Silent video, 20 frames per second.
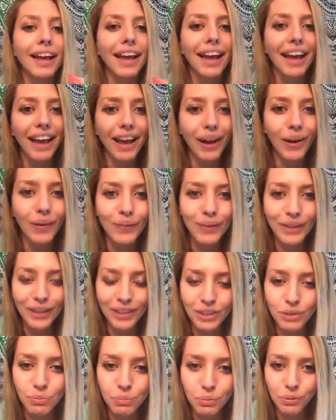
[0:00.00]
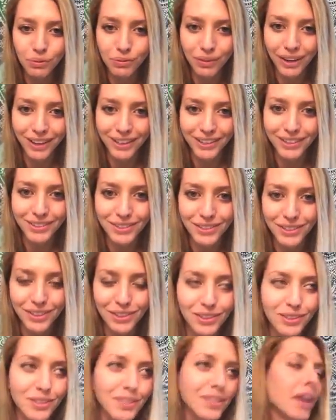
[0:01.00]
How can you provide it to
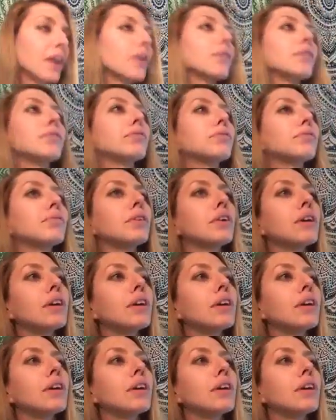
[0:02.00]
yourself?